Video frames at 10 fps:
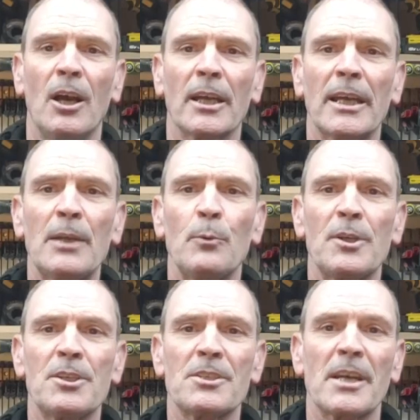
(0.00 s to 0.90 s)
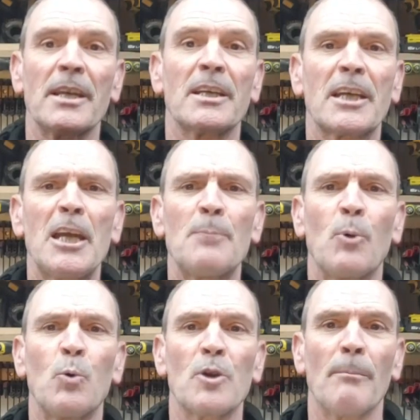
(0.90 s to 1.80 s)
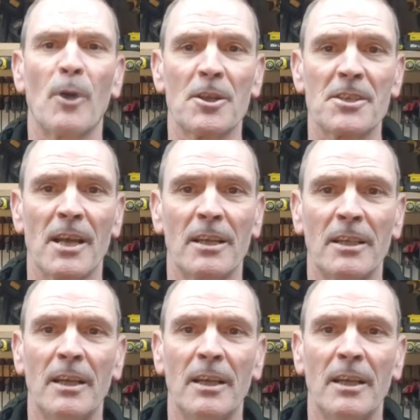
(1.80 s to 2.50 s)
Okay, which is a keyboard monitor.